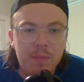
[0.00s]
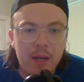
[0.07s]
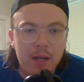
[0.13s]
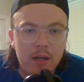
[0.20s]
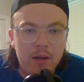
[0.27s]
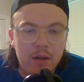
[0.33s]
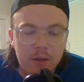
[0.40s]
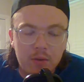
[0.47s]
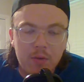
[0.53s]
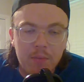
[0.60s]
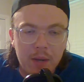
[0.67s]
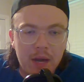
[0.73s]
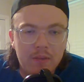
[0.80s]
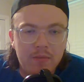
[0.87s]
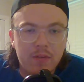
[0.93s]
a
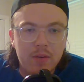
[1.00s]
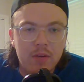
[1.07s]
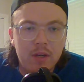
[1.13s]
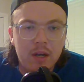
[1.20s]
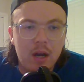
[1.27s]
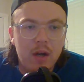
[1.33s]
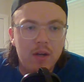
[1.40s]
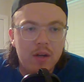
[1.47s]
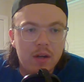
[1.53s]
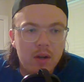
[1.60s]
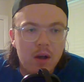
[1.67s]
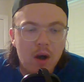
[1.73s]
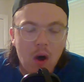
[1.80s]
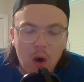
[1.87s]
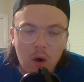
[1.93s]
group effort on
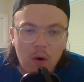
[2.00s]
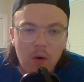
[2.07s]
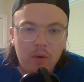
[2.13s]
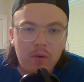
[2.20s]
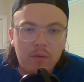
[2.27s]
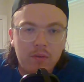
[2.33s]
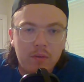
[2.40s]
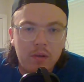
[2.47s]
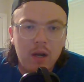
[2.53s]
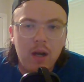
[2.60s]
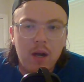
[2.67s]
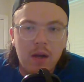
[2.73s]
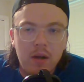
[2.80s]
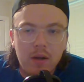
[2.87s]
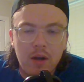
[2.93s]

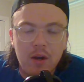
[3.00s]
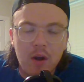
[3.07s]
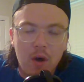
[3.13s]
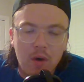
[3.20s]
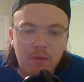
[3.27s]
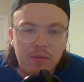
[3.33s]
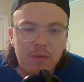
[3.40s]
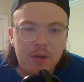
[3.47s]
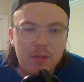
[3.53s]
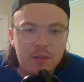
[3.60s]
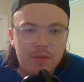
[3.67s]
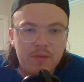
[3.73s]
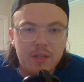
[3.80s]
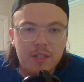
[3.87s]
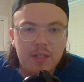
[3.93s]
all
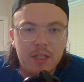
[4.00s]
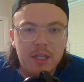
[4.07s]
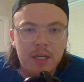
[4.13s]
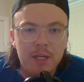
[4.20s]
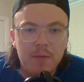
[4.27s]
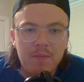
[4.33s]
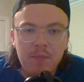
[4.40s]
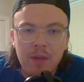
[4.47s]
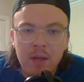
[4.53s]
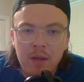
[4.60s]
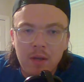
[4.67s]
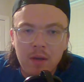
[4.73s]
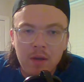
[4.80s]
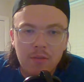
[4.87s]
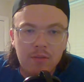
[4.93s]
fronts of this team,
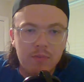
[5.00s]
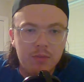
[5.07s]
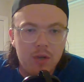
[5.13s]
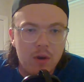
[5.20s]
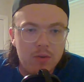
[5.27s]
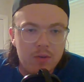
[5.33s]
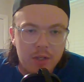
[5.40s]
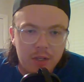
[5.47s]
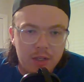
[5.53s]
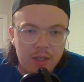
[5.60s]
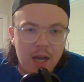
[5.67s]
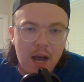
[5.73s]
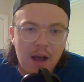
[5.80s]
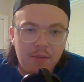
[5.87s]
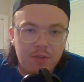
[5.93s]
from coaching
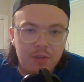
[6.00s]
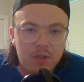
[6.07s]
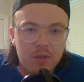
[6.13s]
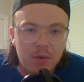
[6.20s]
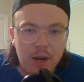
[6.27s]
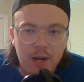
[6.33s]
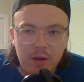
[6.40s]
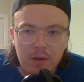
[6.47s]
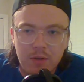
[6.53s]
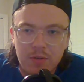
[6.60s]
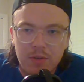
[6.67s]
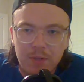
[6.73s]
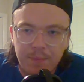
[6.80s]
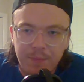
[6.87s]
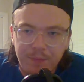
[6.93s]
staff to
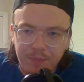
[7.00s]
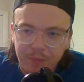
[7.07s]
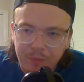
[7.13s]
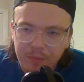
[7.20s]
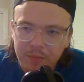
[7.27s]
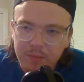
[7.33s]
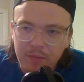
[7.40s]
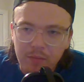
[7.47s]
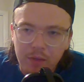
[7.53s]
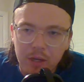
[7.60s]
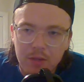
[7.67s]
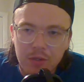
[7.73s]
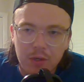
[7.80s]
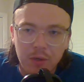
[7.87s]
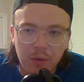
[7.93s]
trainers
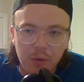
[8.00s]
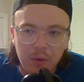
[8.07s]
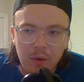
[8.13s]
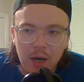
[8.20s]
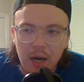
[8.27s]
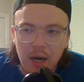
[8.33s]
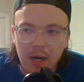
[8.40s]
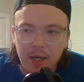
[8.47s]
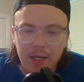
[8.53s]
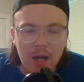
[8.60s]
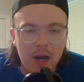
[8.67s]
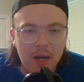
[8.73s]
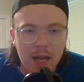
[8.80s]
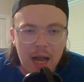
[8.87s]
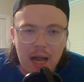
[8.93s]
to
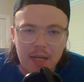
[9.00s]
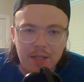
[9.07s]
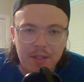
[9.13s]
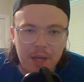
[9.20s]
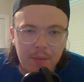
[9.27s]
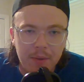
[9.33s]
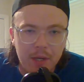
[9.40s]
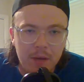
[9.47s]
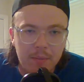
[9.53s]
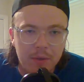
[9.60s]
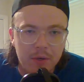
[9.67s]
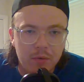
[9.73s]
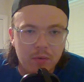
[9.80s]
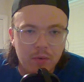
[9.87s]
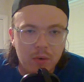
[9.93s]
young guys stepping up
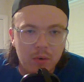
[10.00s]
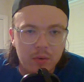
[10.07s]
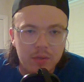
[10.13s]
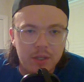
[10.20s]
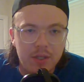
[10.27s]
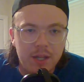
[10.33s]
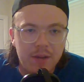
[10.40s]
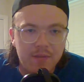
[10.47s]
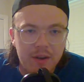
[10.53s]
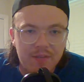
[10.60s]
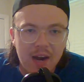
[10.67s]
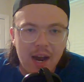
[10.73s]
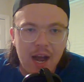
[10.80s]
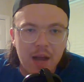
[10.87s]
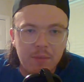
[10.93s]
into roles that they've
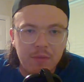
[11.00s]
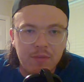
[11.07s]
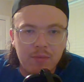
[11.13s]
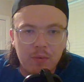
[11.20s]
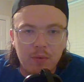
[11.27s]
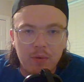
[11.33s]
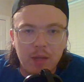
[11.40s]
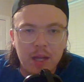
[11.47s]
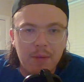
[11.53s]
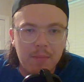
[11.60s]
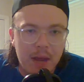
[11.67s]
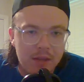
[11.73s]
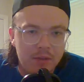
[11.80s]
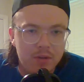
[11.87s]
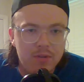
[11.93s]
never had before, like
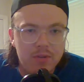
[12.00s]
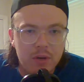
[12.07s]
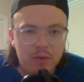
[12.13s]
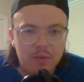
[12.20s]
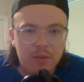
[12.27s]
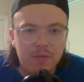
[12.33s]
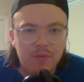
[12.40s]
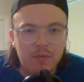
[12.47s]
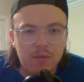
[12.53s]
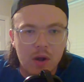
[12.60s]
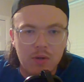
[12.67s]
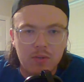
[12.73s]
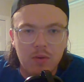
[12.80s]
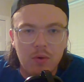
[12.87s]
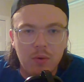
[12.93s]
Matthew Joseph and
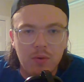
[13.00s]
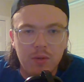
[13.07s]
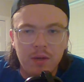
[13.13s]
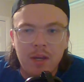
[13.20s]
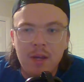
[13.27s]
Ross Colton.